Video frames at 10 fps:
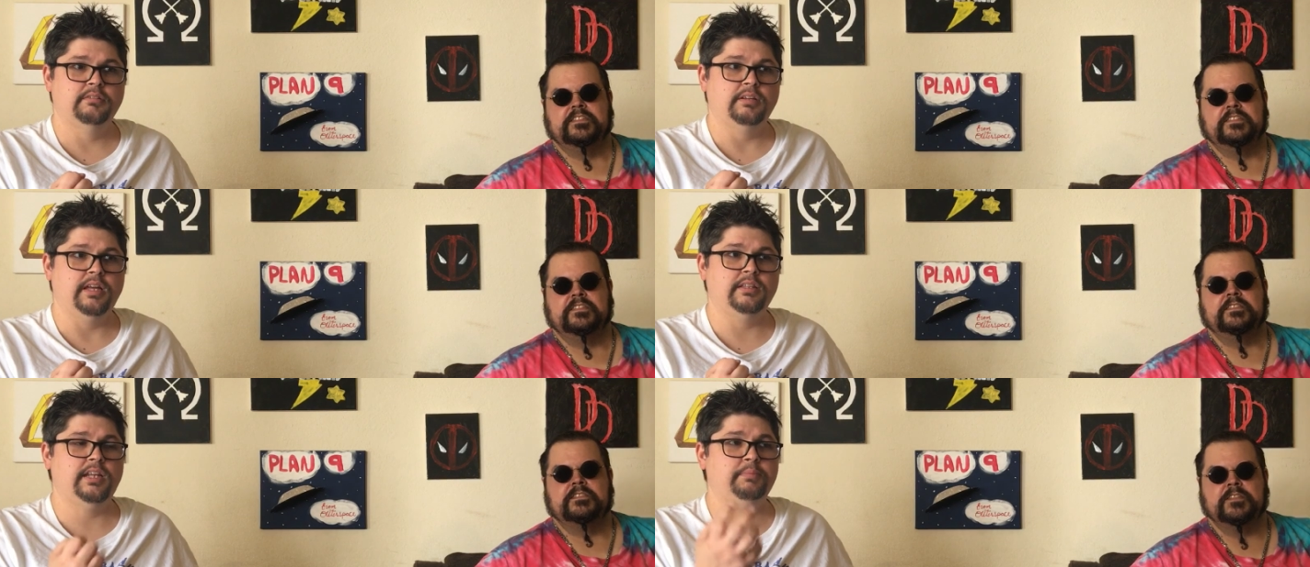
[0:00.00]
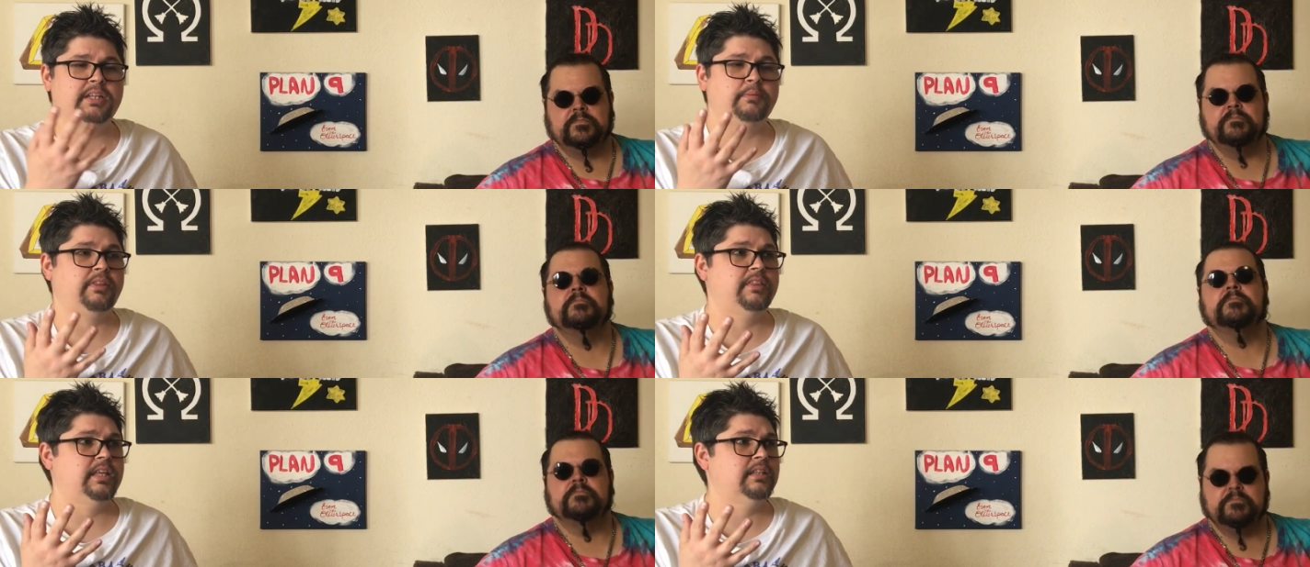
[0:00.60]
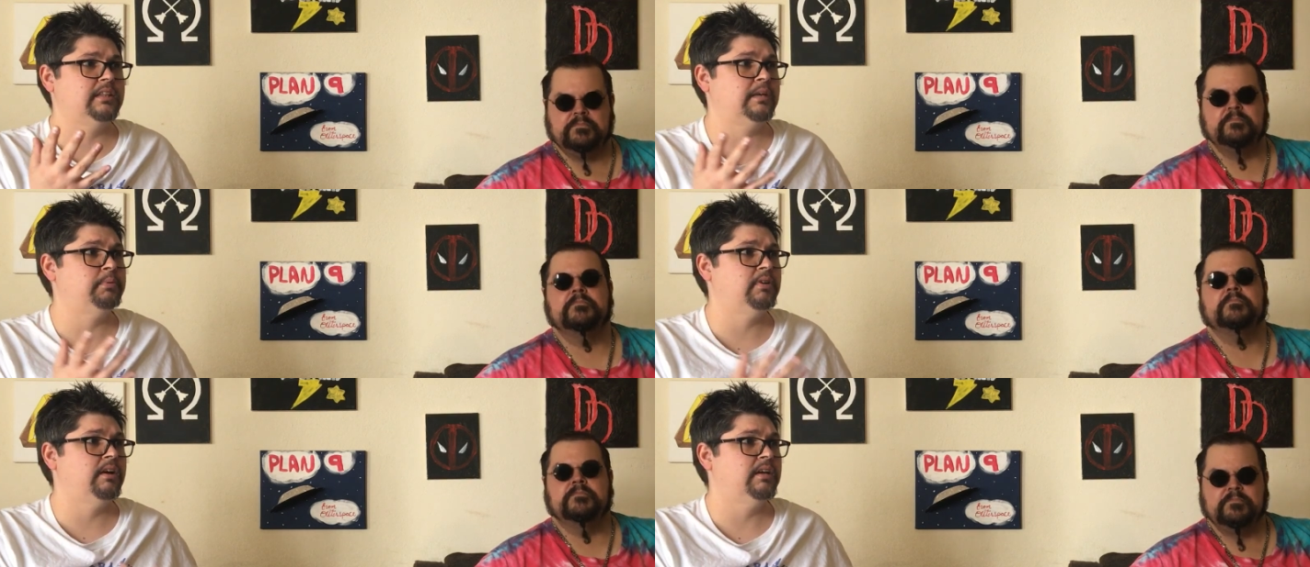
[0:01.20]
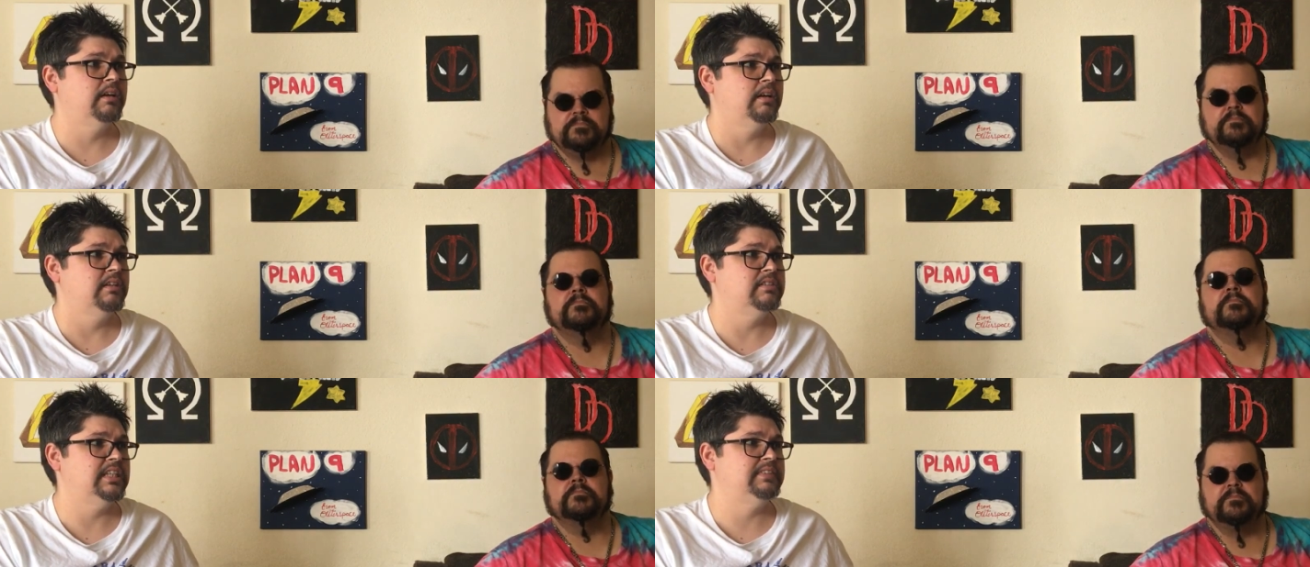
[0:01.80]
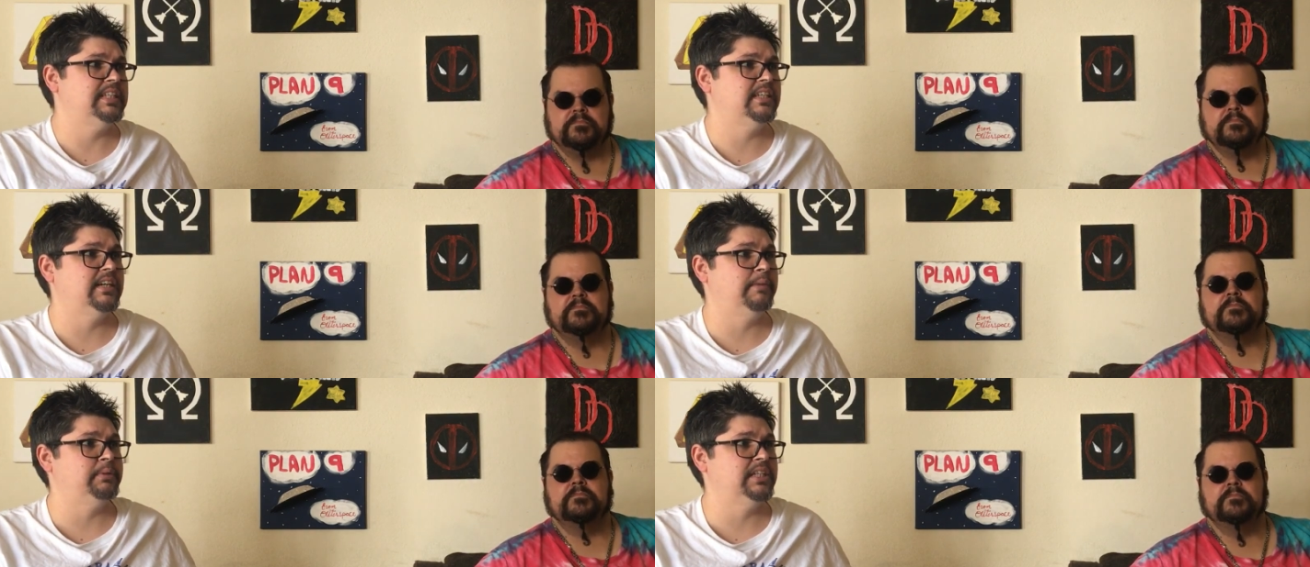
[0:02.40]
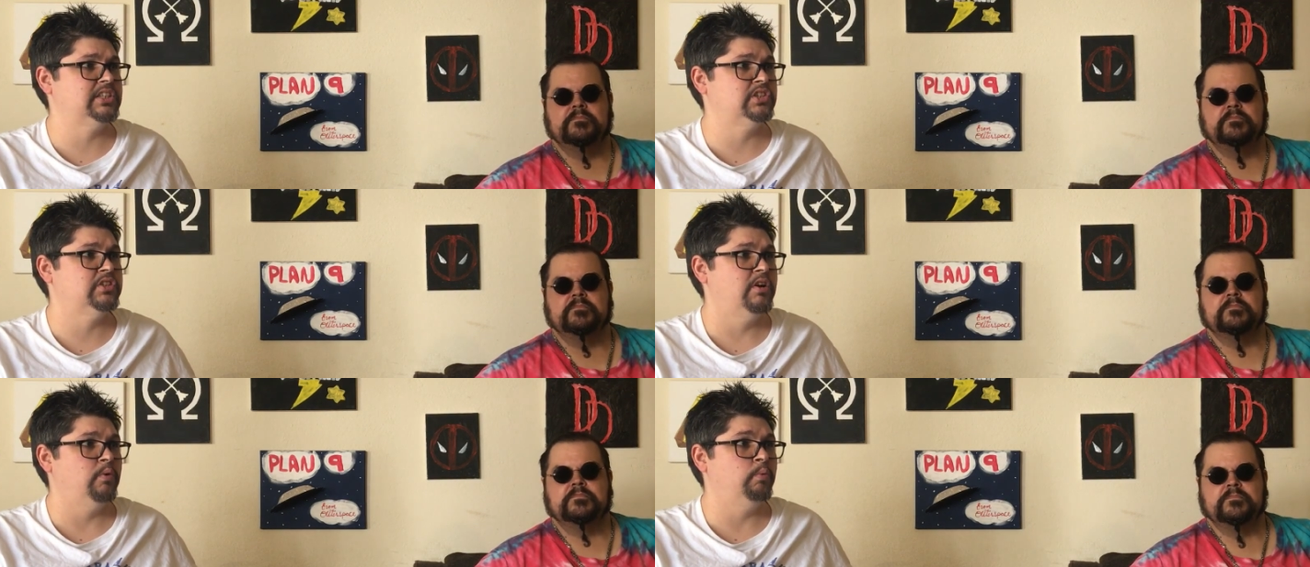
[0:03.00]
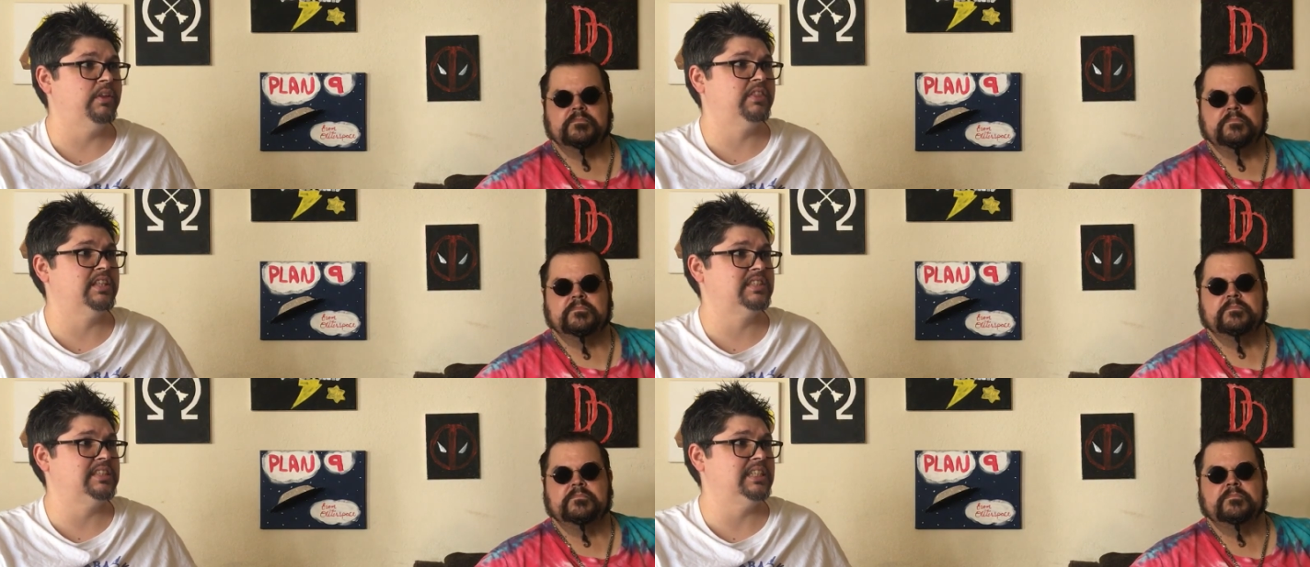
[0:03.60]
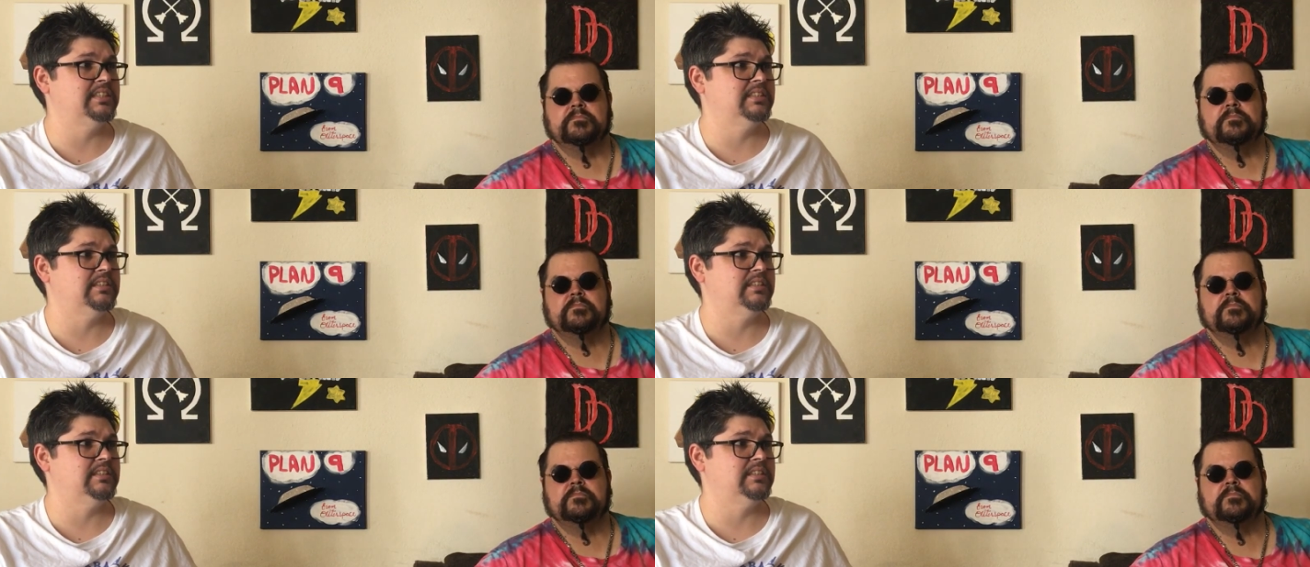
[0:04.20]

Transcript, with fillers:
Speaker 1: and let it become a thing that they put on DVD compilations with the seasons